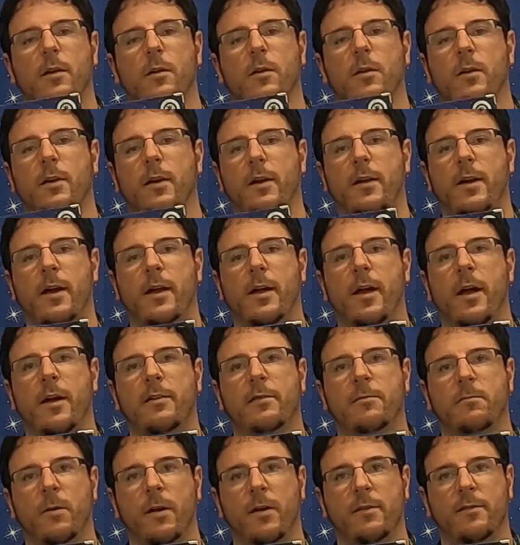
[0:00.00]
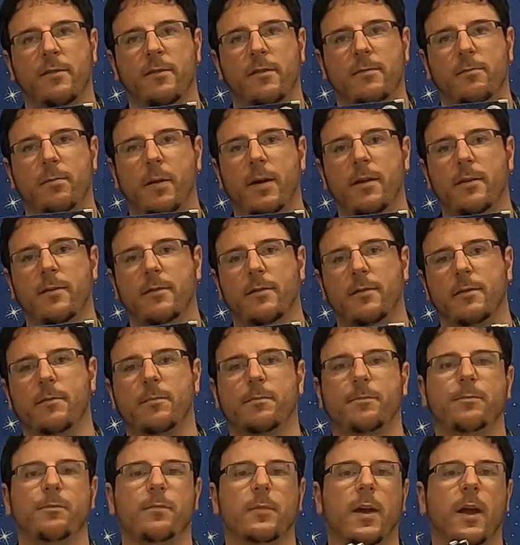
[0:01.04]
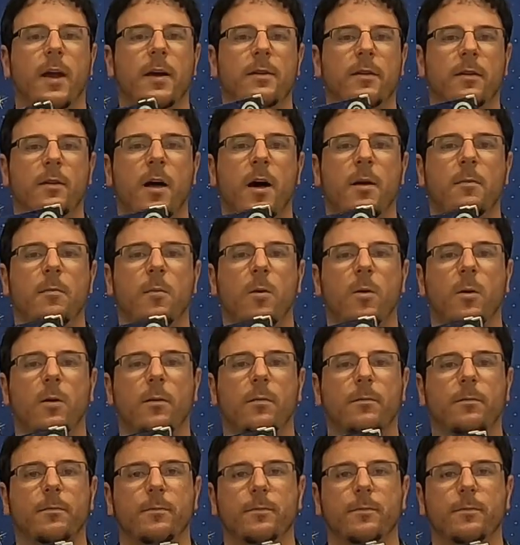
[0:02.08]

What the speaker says: looking at X-rays of space, and a lot more.